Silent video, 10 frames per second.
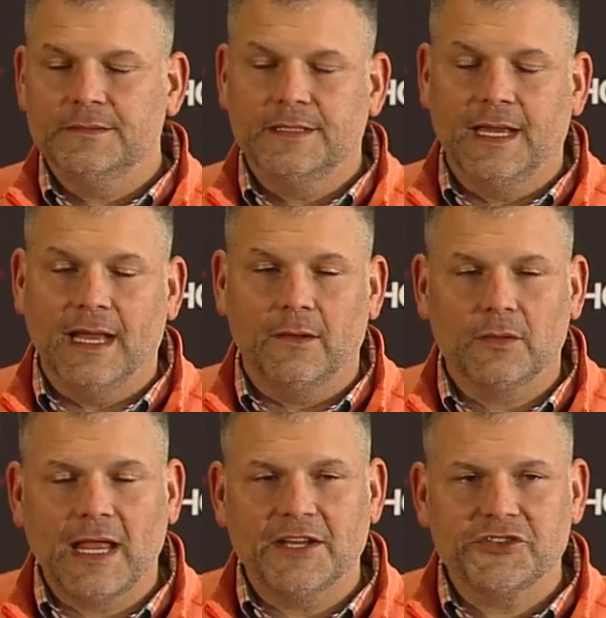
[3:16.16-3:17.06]
Yeah,
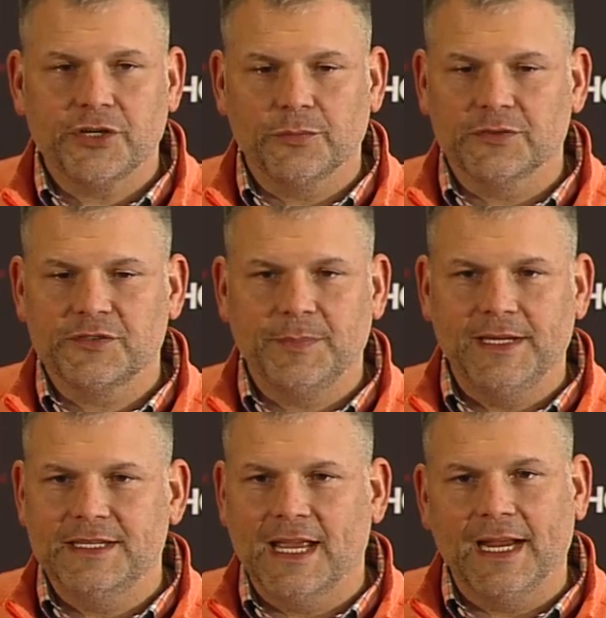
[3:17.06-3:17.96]
last year was
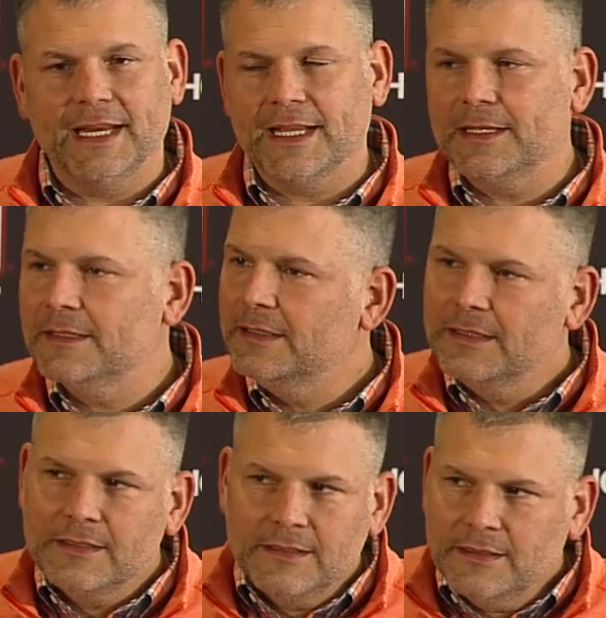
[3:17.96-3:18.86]
speed dating,
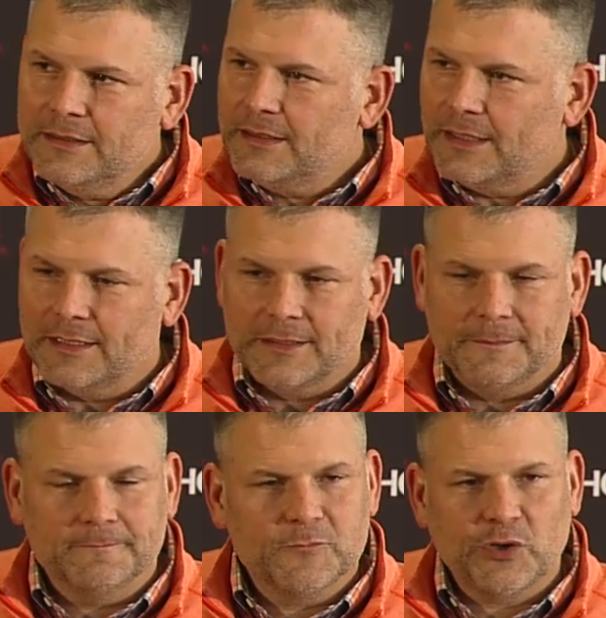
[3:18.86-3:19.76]

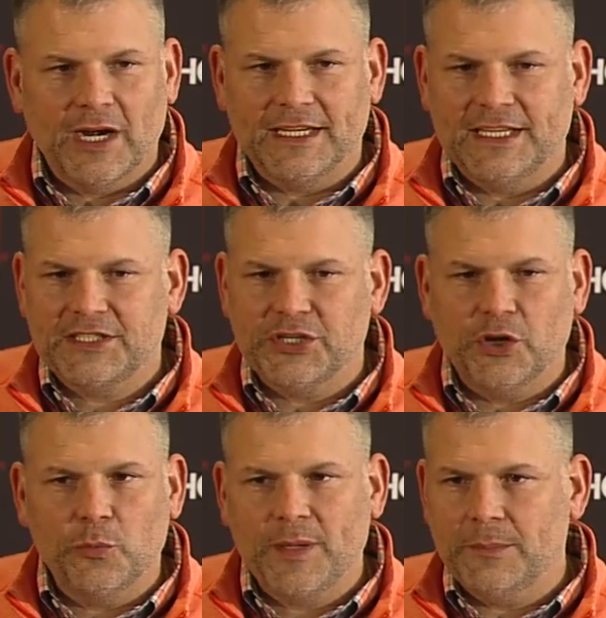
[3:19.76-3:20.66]
trying to get to
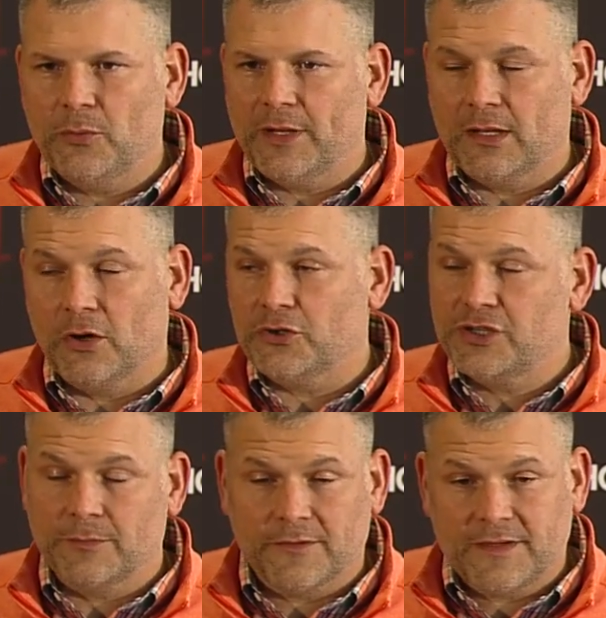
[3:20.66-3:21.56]
know people. We had a large
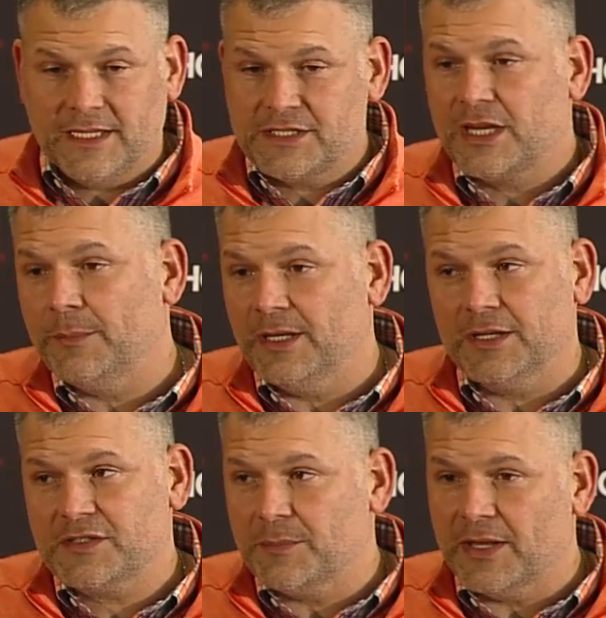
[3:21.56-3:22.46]
number of kids come in
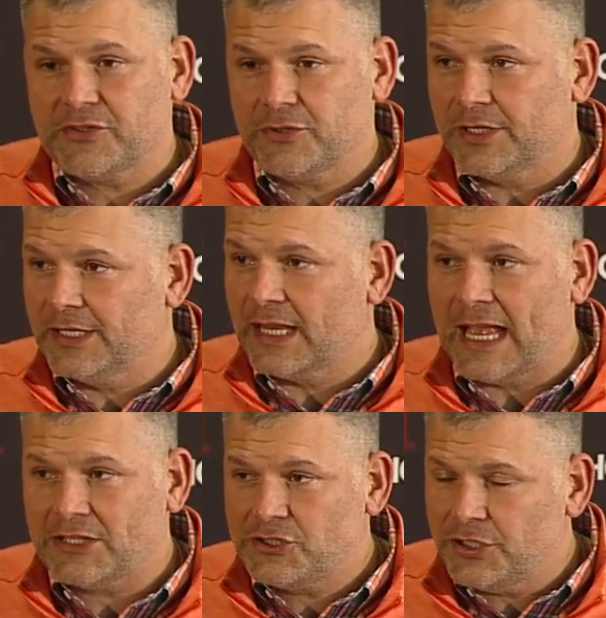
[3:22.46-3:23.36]
at semester again
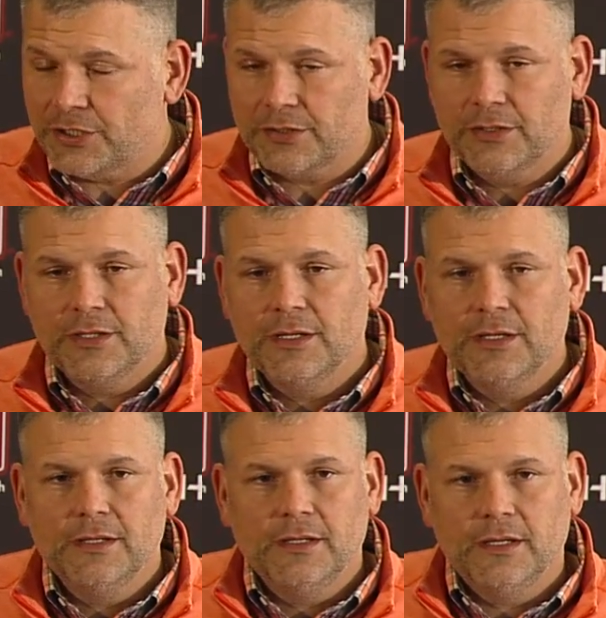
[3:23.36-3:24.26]
last year,
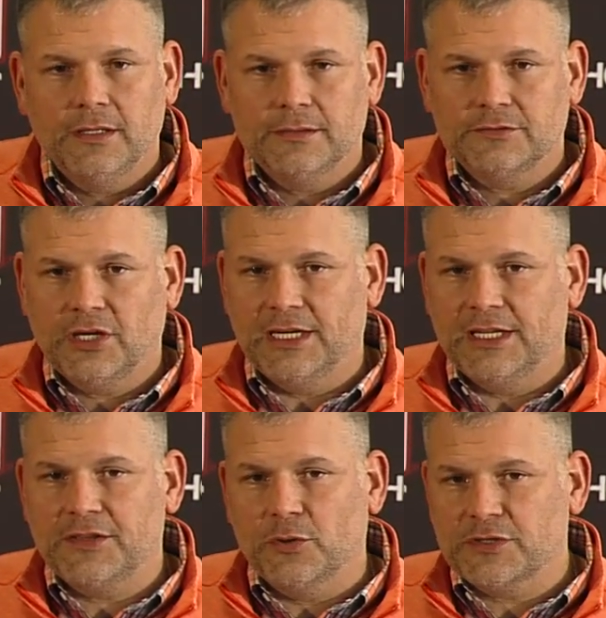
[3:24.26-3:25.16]
trying to
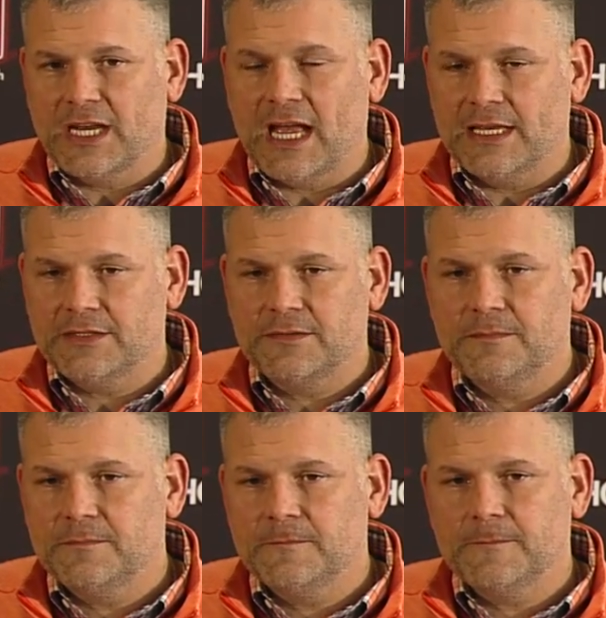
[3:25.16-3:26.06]
get those guys,
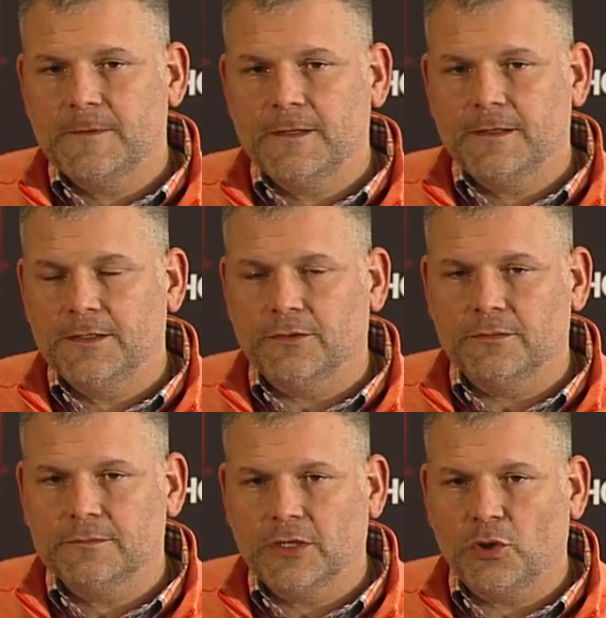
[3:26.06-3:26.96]

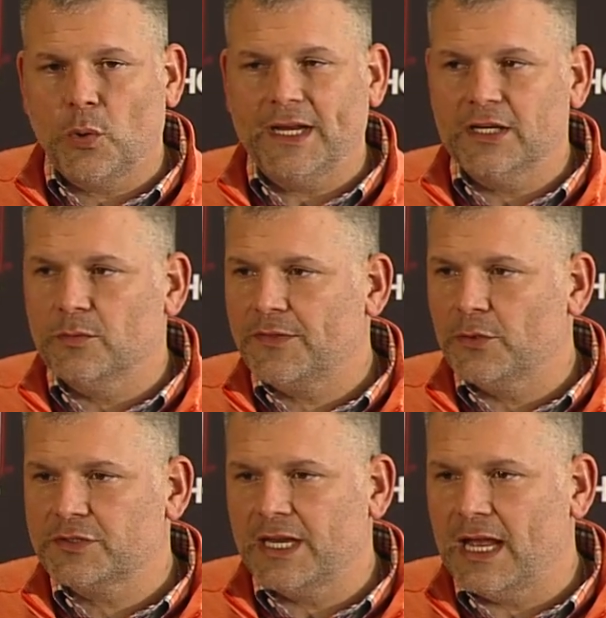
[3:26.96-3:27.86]
acquainted with
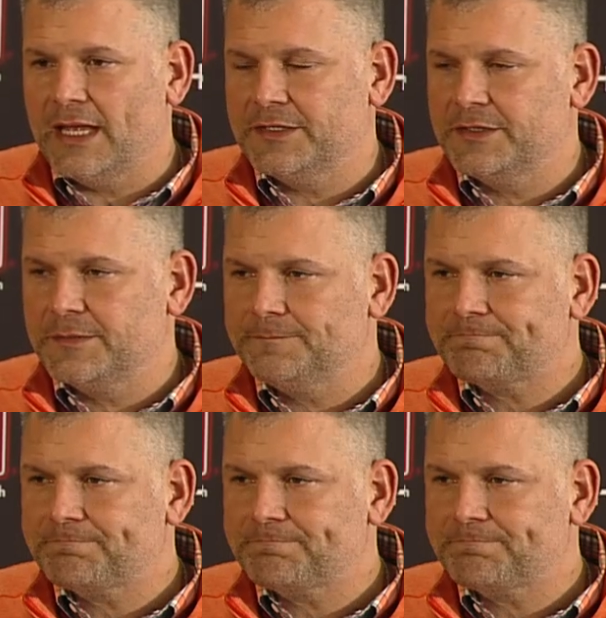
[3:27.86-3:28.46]
those guys